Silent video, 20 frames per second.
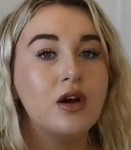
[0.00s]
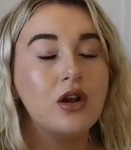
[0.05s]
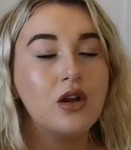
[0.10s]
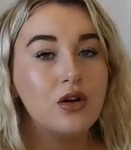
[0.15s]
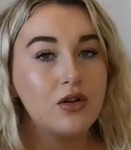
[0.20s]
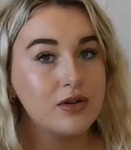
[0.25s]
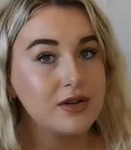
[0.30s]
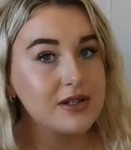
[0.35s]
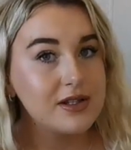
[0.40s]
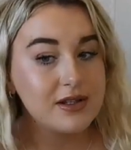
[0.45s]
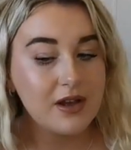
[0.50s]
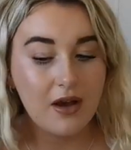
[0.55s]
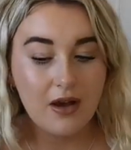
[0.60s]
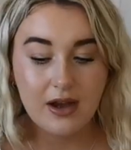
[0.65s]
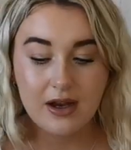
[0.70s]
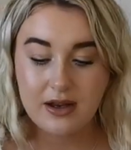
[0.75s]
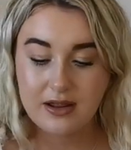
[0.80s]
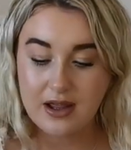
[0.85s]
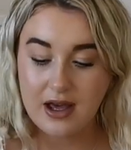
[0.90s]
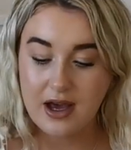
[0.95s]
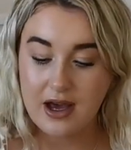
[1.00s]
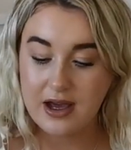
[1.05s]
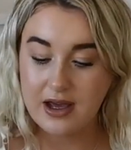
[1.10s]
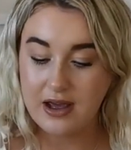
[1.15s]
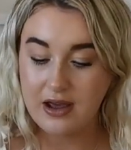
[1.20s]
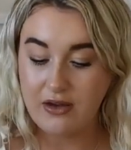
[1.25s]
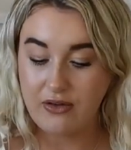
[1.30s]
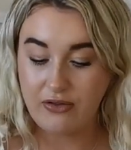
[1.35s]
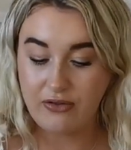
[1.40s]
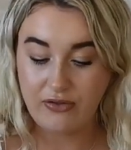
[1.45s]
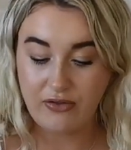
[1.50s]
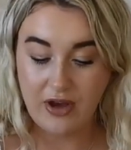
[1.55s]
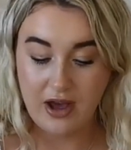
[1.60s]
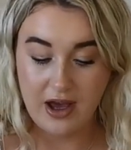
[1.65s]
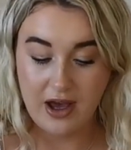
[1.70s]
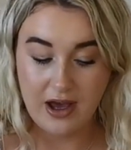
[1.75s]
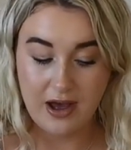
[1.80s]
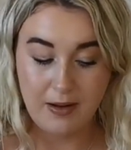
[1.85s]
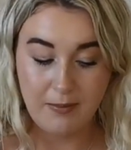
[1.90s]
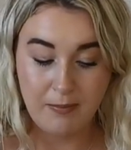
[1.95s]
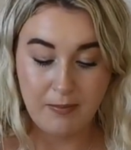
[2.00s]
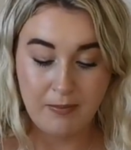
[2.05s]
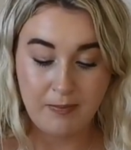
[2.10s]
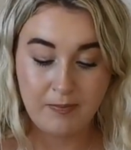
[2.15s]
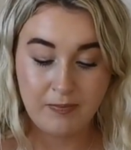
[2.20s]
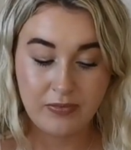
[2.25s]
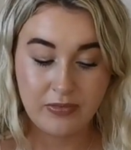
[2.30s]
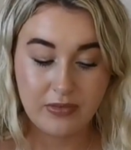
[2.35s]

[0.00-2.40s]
alongside that, if I'm